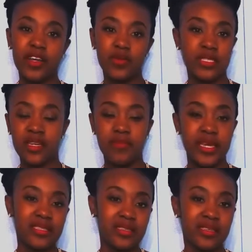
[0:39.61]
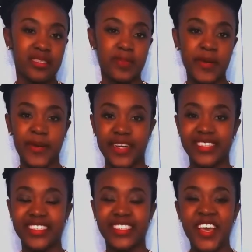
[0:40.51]
It was an amazing
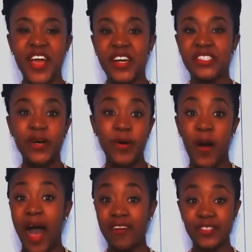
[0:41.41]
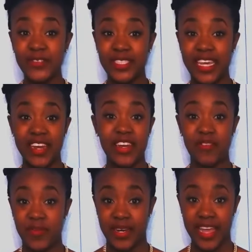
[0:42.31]
experience. So I was so excited,
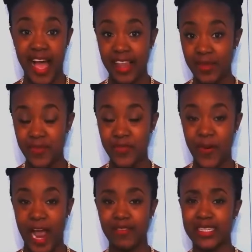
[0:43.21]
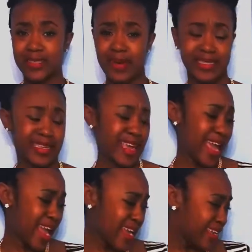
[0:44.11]
never been to Cali before. I was expecting
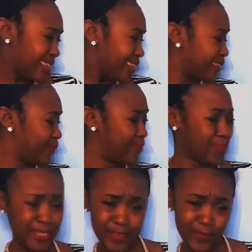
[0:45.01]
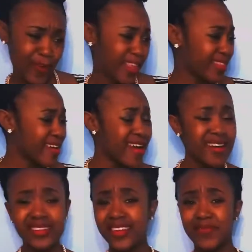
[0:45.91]
80s beach
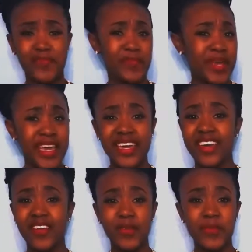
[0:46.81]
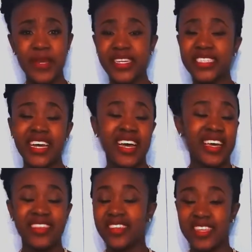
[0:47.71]
weather, being on the beach.
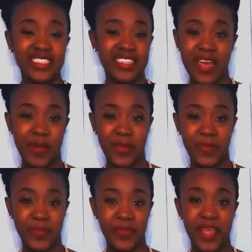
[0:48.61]
No, that didn't happen.